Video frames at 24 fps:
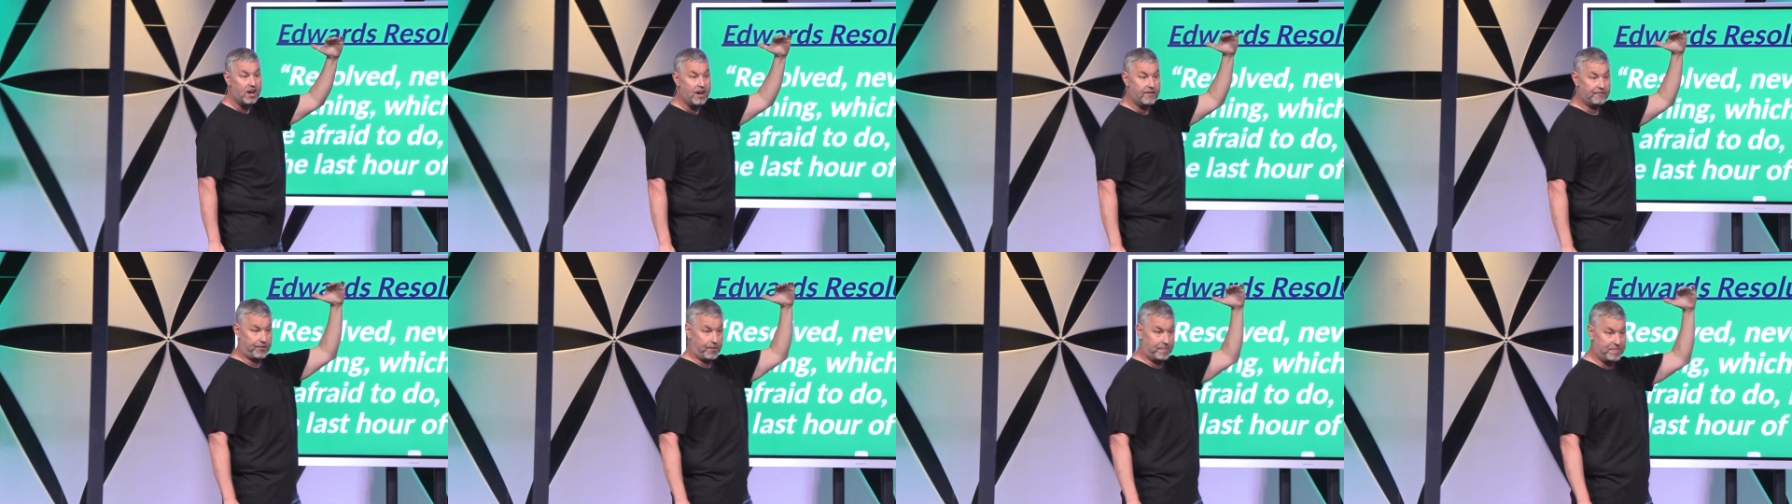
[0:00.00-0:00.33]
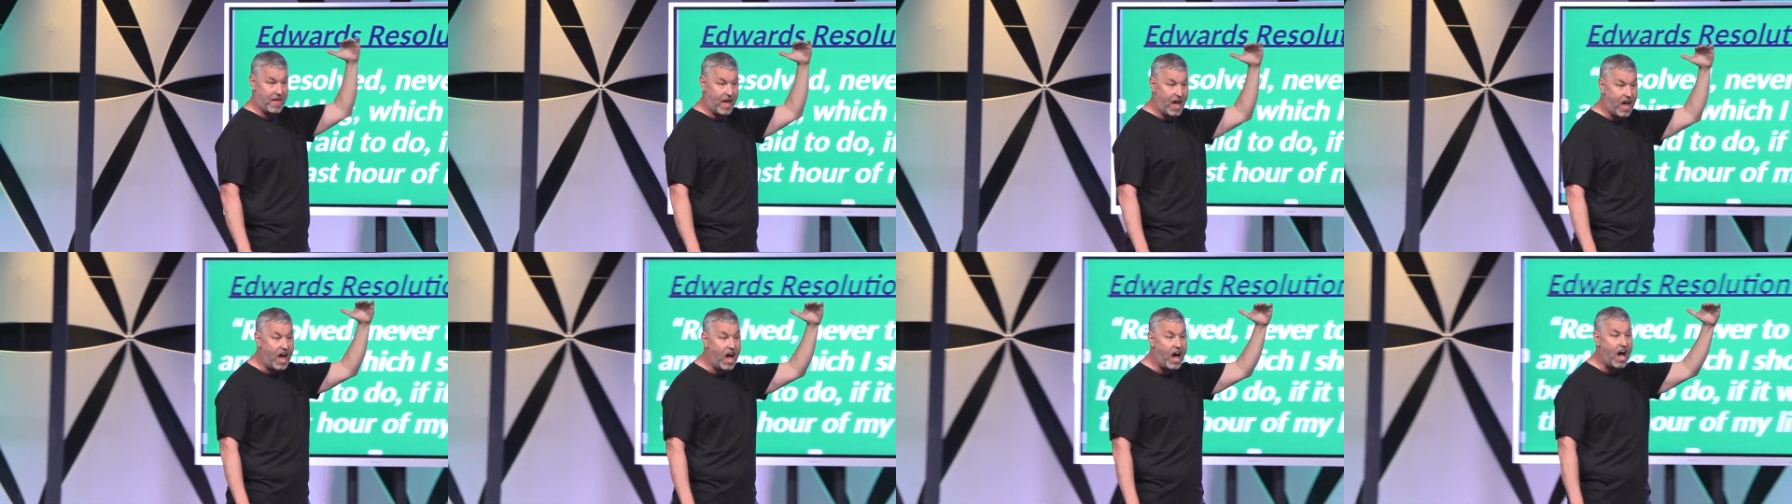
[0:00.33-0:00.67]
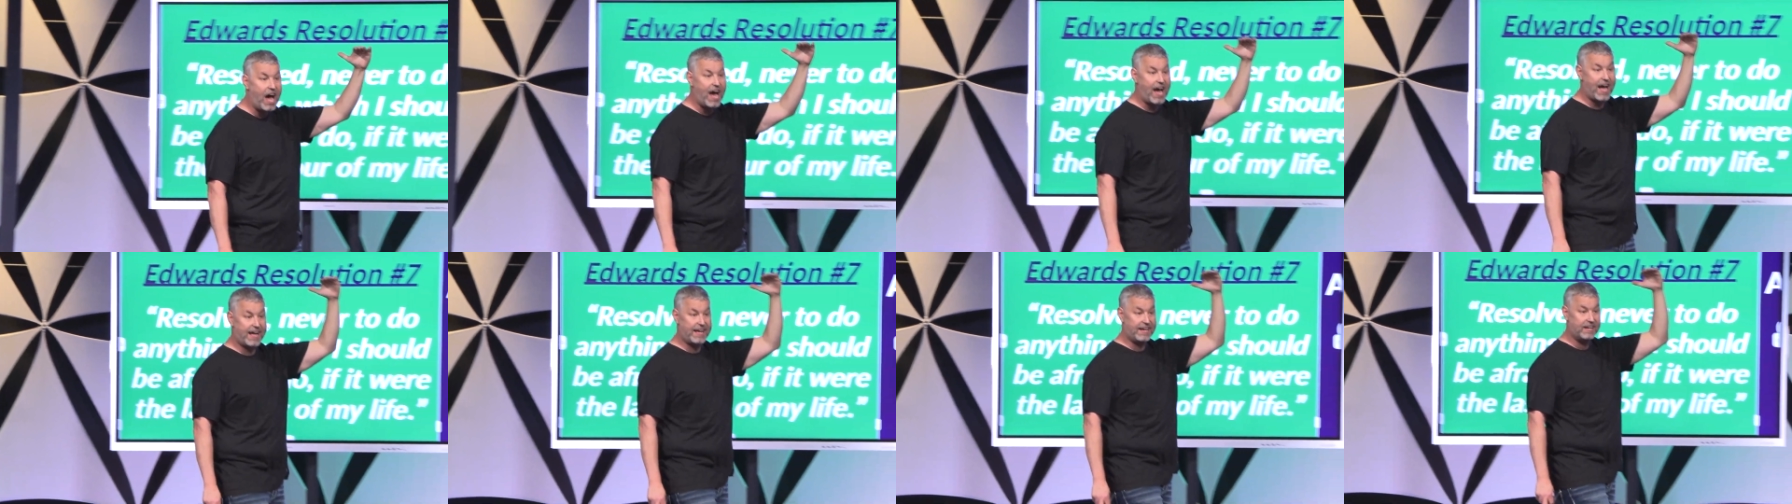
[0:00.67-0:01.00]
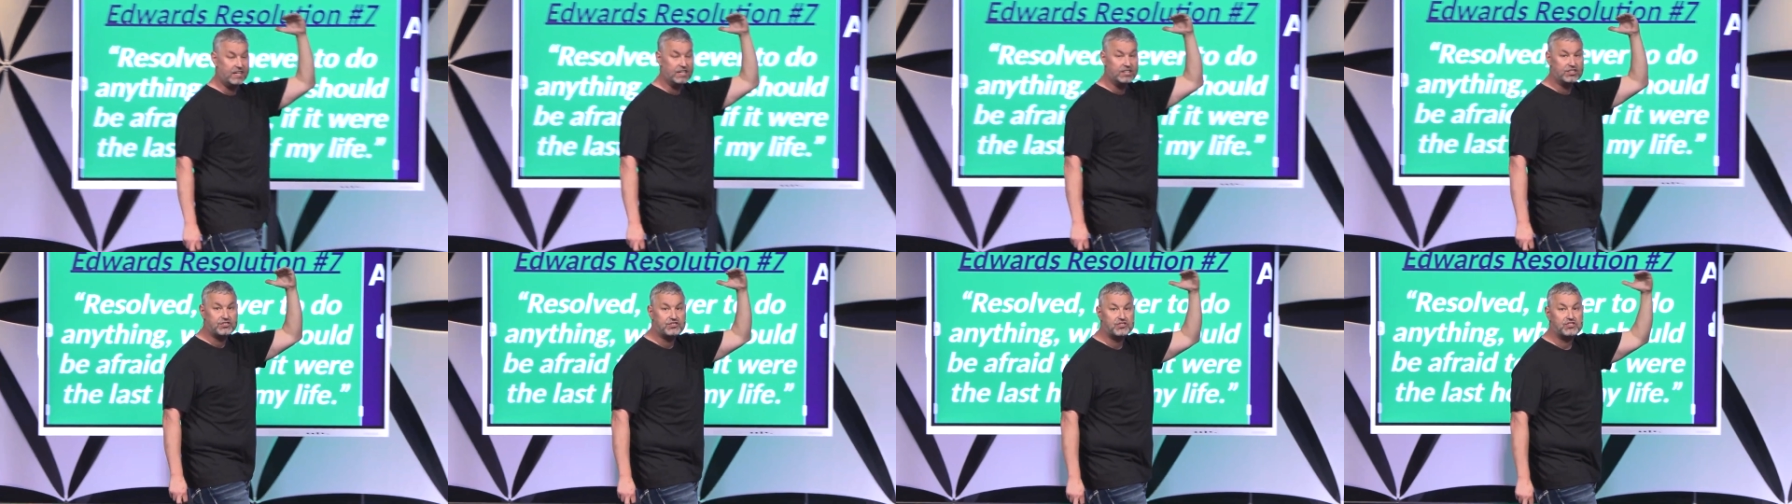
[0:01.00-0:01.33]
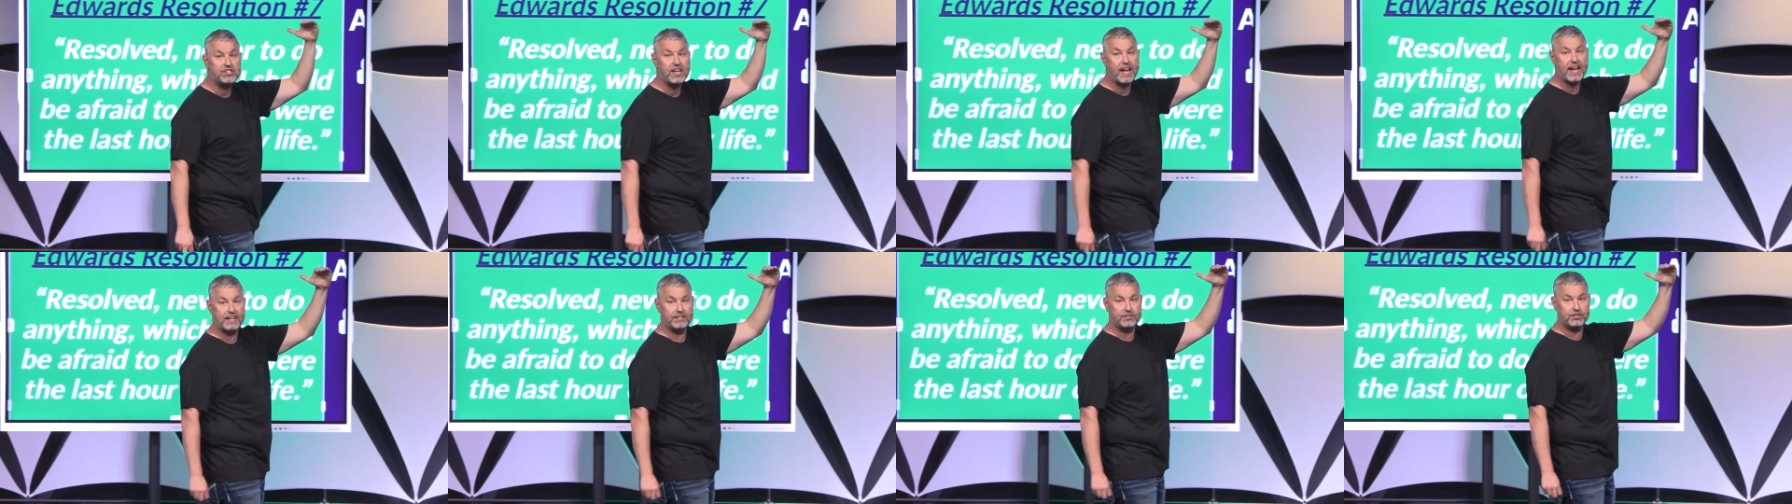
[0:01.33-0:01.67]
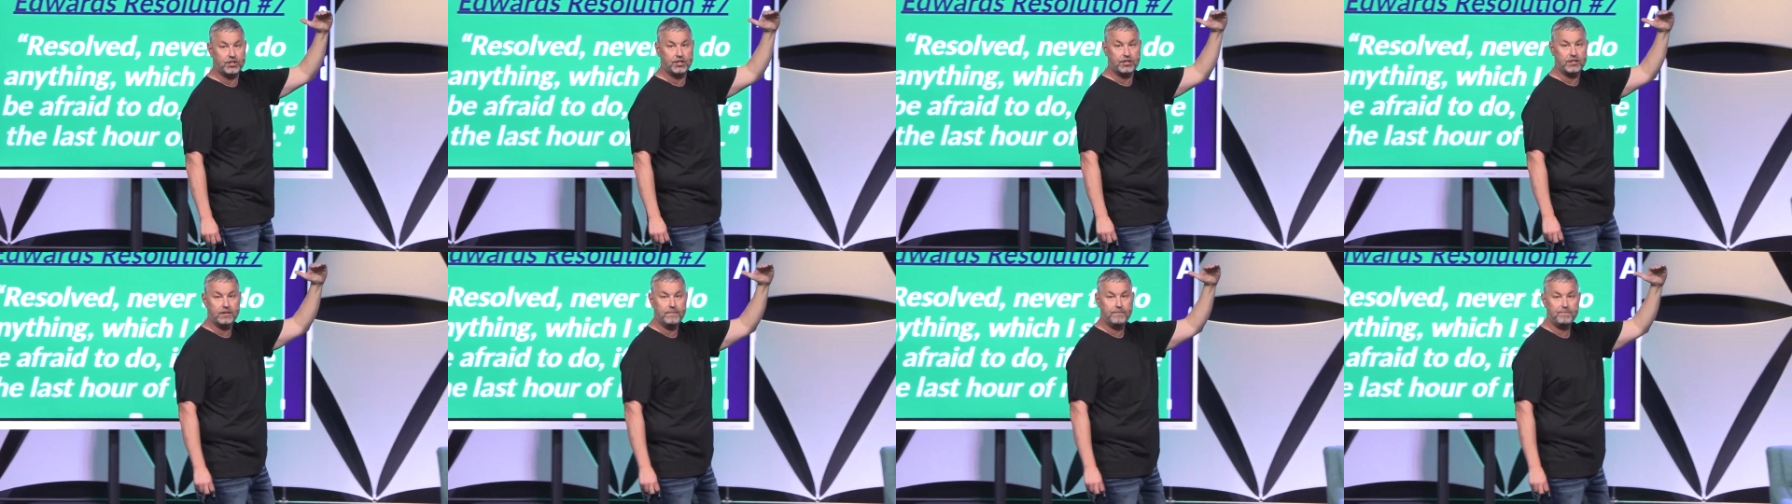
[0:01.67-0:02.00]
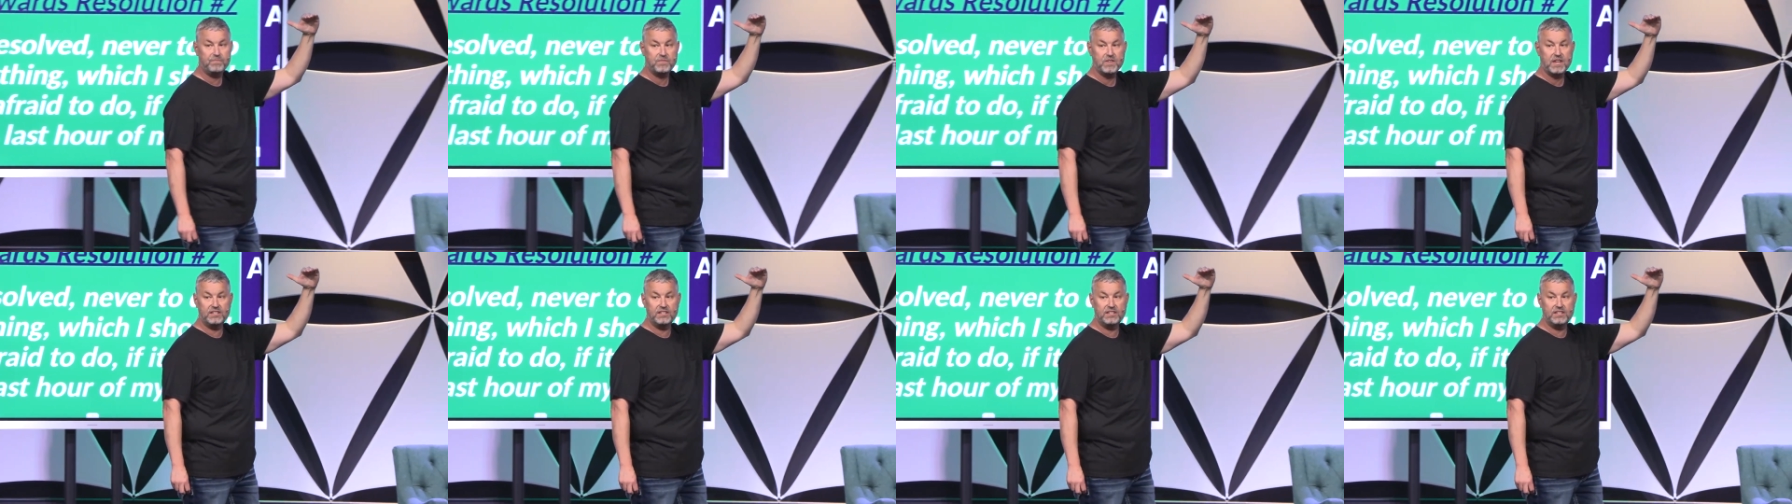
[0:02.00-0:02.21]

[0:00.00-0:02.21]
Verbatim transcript: from that high standard.